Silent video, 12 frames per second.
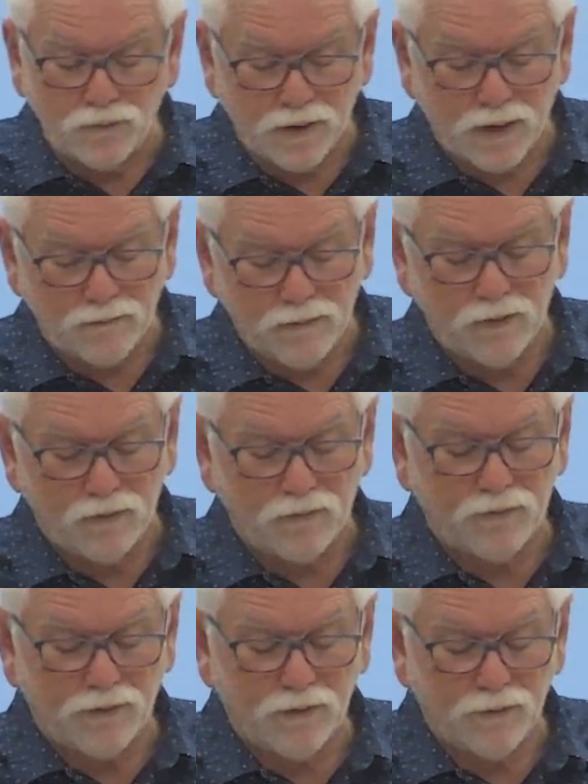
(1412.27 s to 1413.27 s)
and I
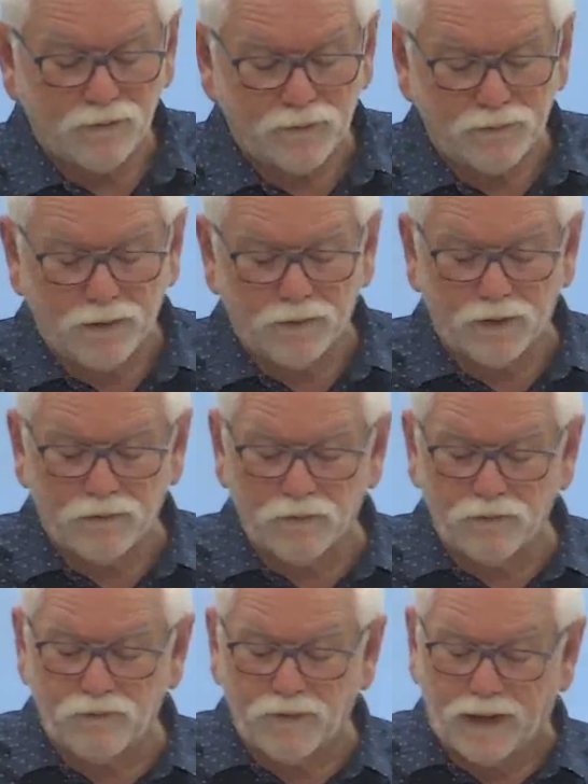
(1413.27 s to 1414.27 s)
mused, and the spirit grew
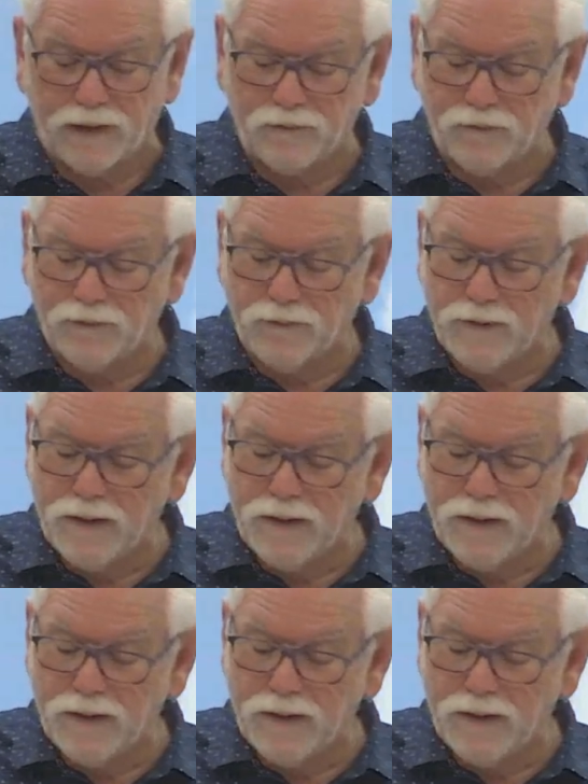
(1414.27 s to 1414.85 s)
faint.